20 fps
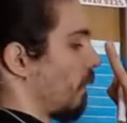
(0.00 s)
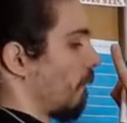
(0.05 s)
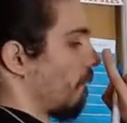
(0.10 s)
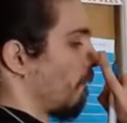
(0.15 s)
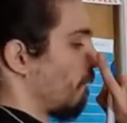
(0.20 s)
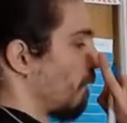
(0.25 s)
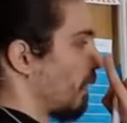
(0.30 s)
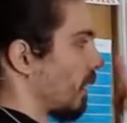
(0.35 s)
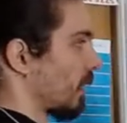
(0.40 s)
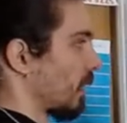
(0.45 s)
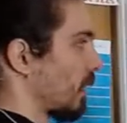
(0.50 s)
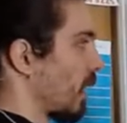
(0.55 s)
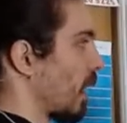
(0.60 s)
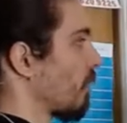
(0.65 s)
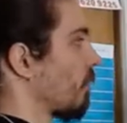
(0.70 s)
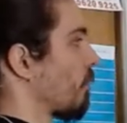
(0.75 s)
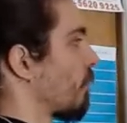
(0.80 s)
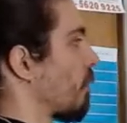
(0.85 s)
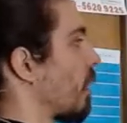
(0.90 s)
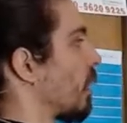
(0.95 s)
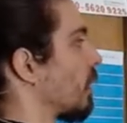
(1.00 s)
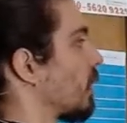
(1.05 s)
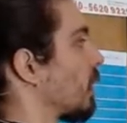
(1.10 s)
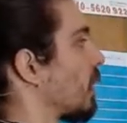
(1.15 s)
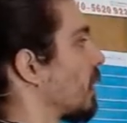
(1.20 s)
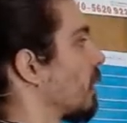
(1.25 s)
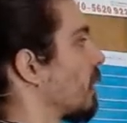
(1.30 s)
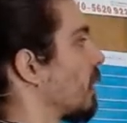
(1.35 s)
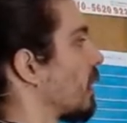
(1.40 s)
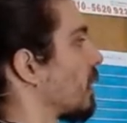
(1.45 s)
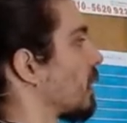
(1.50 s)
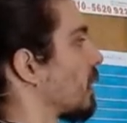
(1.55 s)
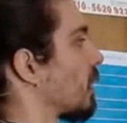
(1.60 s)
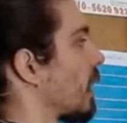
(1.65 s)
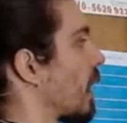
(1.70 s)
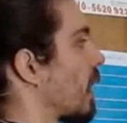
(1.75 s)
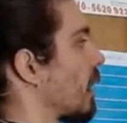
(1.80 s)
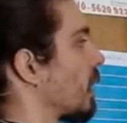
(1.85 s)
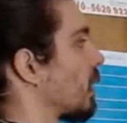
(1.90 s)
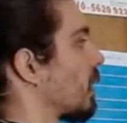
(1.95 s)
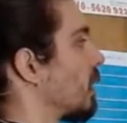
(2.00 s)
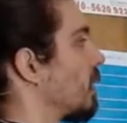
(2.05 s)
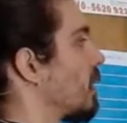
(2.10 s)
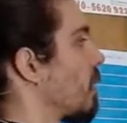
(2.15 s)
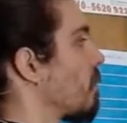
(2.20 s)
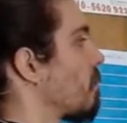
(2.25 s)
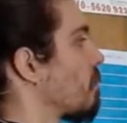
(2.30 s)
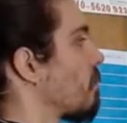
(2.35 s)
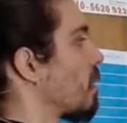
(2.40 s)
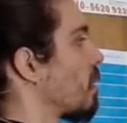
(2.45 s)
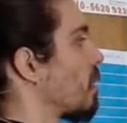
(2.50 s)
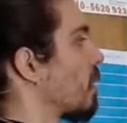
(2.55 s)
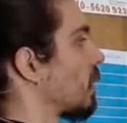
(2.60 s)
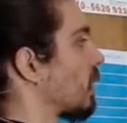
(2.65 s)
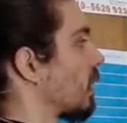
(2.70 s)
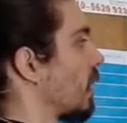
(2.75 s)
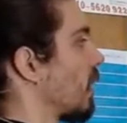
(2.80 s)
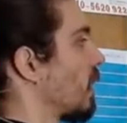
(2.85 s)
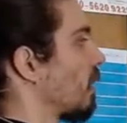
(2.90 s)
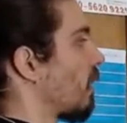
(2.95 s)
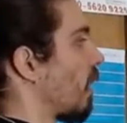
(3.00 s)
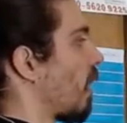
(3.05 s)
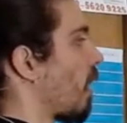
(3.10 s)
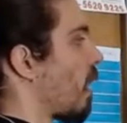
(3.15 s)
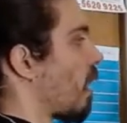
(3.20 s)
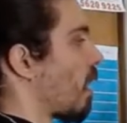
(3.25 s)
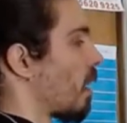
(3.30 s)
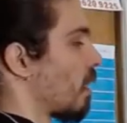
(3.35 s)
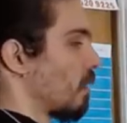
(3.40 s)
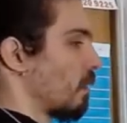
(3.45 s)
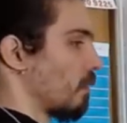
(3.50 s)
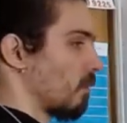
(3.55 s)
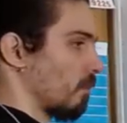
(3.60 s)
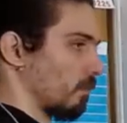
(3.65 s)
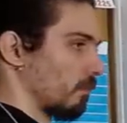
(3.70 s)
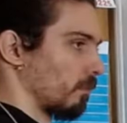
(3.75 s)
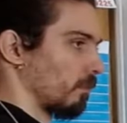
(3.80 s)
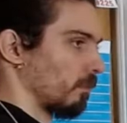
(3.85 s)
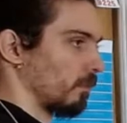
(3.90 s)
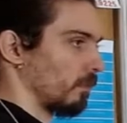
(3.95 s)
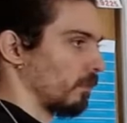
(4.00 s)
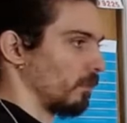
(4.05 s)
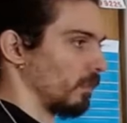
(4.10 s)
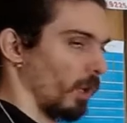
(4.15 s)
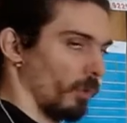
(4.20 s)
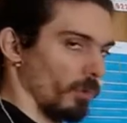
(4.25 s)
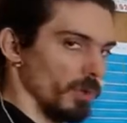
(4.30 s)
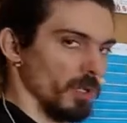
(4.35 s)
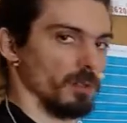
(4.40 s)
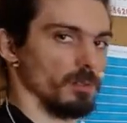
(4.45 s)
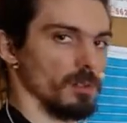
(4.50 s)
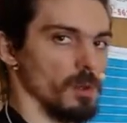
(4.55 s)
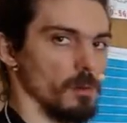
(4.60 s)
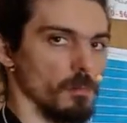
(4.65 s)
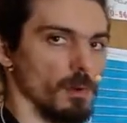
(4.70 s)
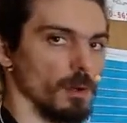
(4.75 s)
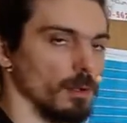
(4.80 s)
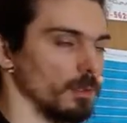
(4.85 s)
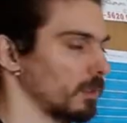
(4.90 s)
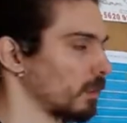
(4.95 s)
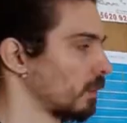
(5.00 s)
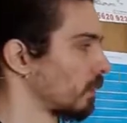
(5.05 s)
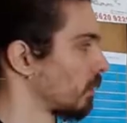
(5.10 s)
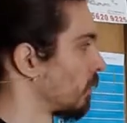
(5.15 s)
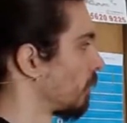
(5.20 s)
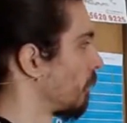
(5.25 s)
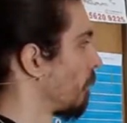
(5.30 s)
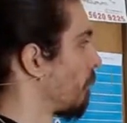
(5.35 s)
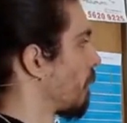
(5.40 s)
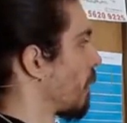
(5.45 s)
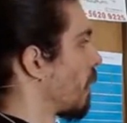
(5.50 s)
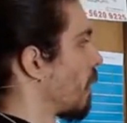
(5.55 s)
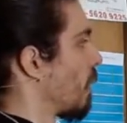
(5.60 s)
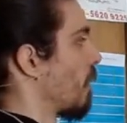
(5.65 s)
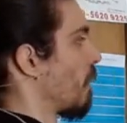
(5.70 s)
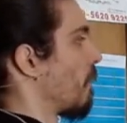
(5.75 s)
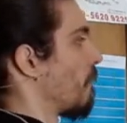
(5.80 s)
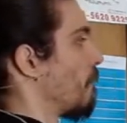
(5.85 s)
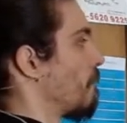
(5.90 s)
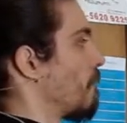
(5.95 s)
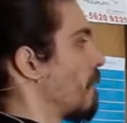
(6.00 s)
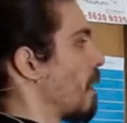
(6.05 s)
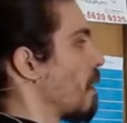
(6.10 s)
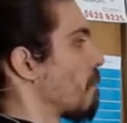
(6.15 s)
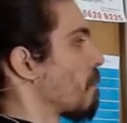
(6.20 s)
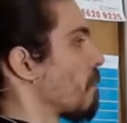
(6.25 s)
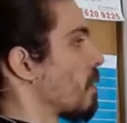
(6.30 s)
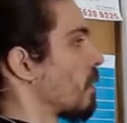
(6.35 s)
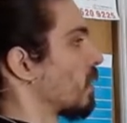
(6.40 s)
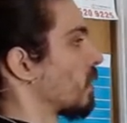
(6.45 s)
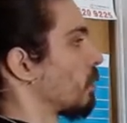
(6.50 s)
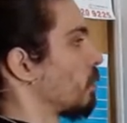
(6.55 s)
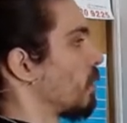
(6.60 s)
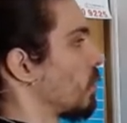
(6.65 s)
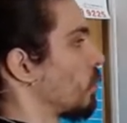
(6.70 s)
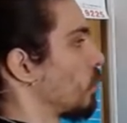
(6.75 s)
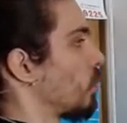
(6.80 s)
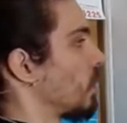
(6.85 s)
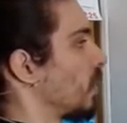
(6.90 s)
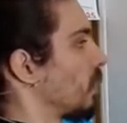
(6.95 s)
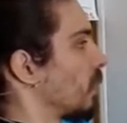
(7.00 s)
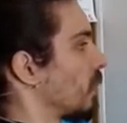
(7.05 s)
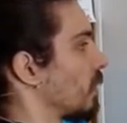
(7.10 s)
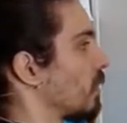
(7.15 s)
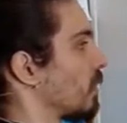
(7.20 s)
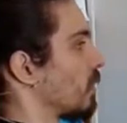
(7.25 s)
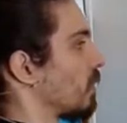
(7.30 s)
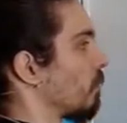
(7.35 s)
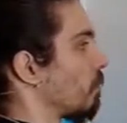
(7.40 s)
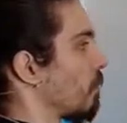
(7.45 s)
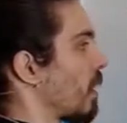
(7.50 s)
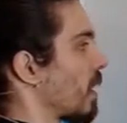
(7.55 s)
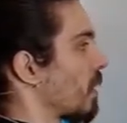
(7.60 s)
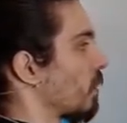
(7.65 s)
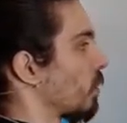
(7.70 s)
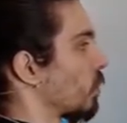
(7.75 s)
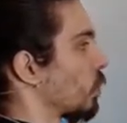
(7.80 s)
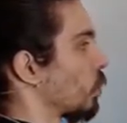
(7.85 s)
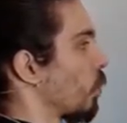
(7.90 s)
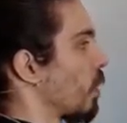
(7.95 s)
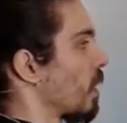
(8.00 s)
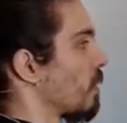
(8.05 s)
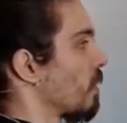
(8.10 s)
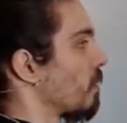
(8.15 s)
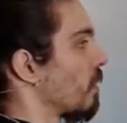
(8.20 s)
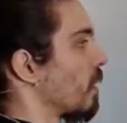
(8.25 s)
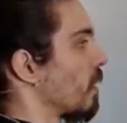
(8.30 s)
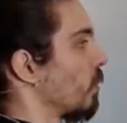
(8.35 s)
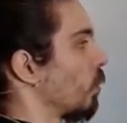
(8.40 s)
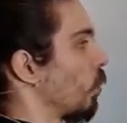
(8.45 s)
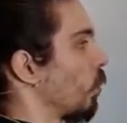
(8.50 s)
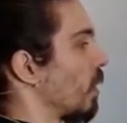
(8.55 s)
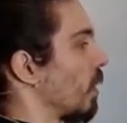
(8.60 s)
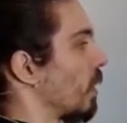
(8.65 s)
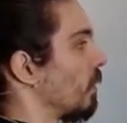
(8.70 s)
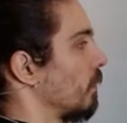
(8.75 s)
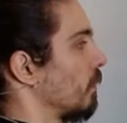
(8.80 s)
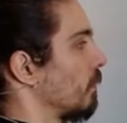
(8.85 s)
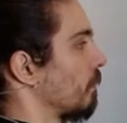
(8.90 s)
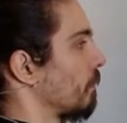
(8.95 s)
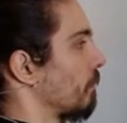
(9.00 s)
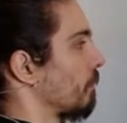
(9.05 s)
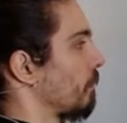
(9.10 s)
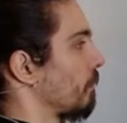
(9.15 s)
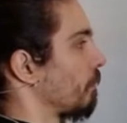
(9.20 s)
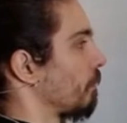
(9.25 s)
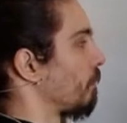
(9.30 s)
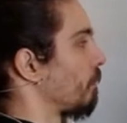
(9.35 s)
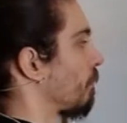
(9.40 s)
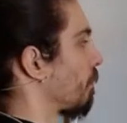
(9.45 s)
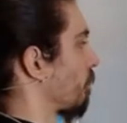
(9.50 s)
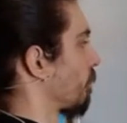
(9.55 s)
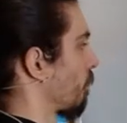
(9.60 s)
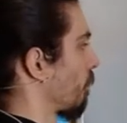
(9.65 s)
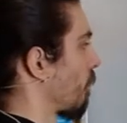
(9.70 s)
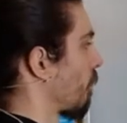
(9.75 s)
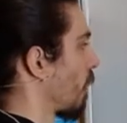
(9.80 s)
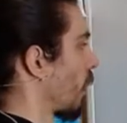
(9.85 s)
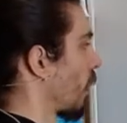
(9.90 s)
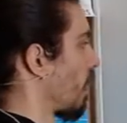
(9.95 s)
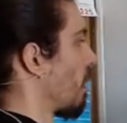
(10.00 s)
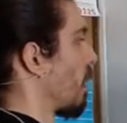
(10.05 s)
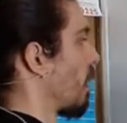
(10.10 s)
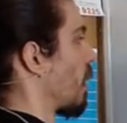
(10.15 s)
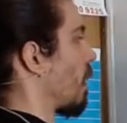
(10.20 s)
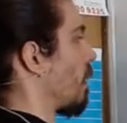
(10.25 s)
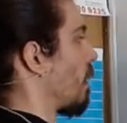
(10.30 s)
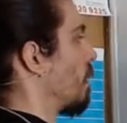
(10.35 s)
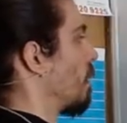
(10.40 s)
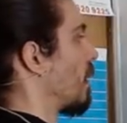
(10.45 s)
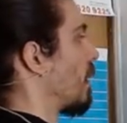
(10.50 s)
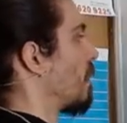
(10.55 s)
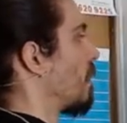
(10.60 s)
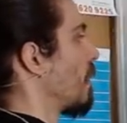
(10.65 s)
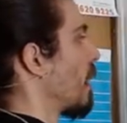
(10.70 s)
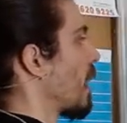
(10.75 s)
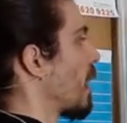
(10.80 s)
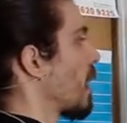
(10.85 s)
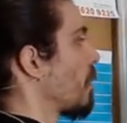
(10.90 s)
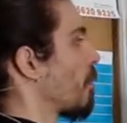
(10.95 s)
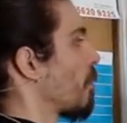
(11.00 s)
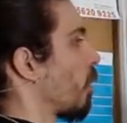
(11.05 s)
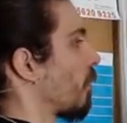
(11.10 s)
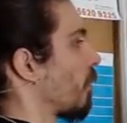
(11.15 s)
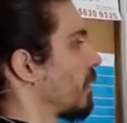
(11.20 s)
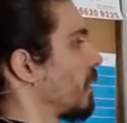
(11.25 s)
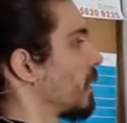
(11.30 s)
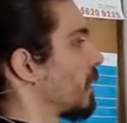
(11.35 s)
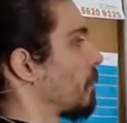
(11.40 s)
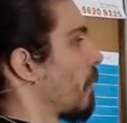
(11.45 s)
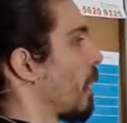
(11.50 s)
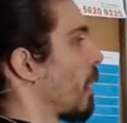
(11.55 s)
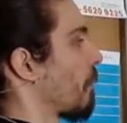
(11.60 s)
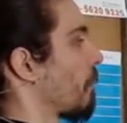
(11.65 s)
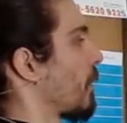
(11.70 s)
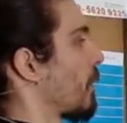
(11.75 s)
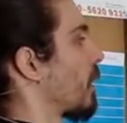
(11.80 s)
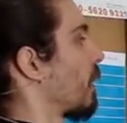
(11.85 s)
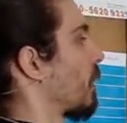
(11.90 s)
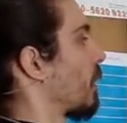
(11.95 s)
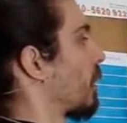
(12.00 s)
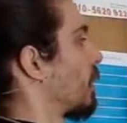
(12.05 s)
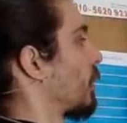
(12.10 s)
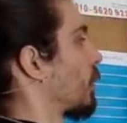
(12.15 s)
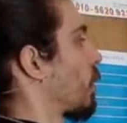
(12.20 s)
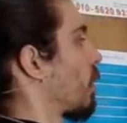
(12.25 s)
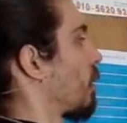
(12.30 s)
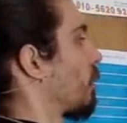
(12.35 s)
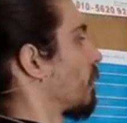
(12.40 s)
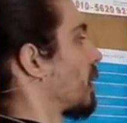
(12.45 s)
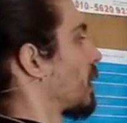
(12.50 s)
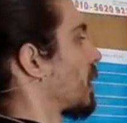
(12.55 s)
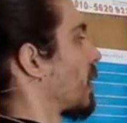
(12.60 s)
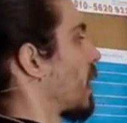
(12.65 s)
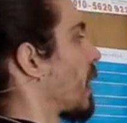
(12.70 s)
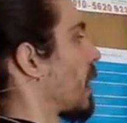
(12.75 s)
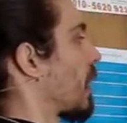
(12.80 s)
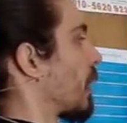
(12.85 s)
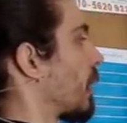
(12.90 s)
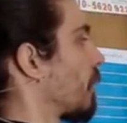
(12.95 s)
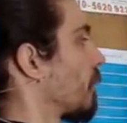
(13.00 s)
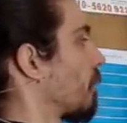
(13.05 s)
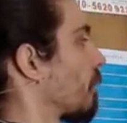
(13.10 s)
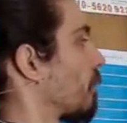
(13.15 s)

The sine function assigns numbers in R, the real numbers, numbers between minus one and one. The name of this mapping is called sine,